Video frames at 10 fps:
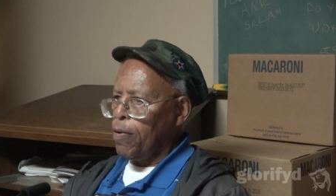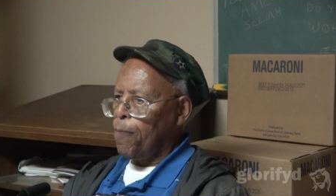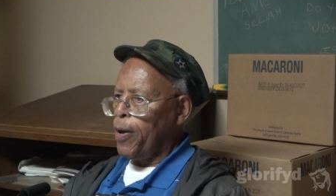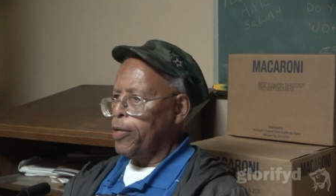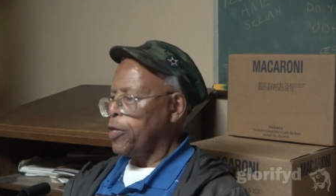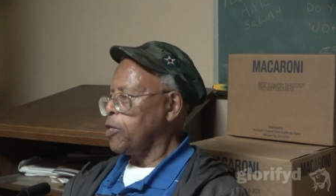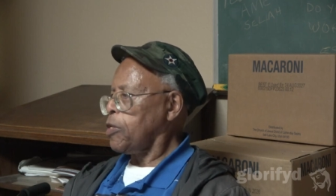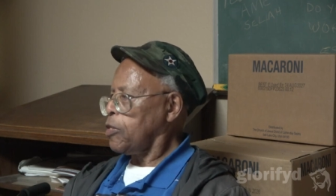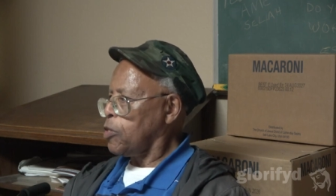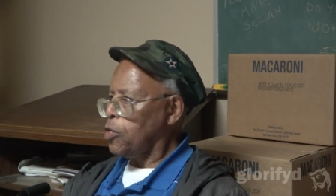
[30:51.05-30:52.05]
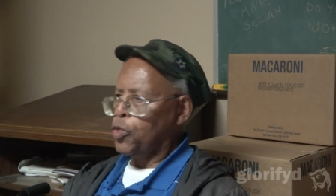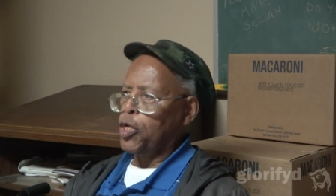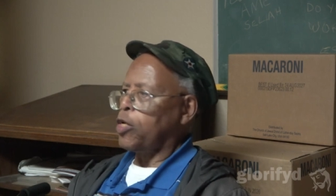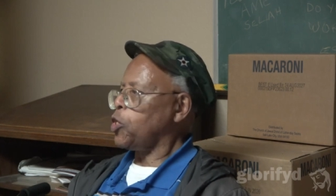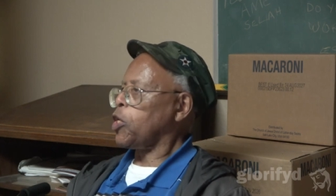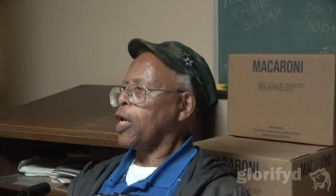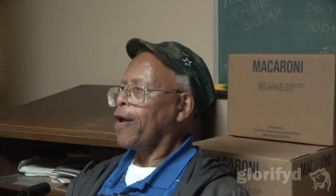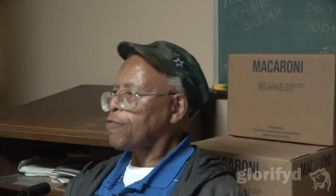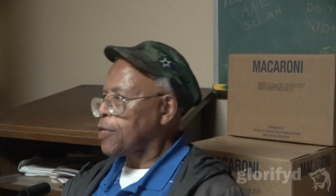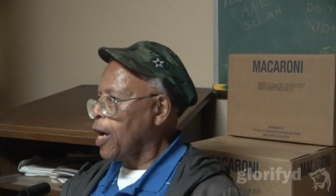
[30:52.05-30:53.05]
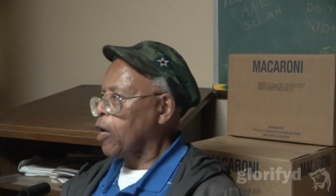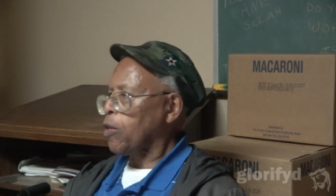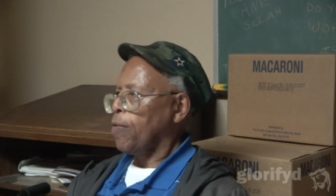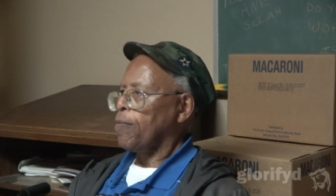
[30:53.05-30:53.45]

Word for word: repentance is just changing your lifestyle.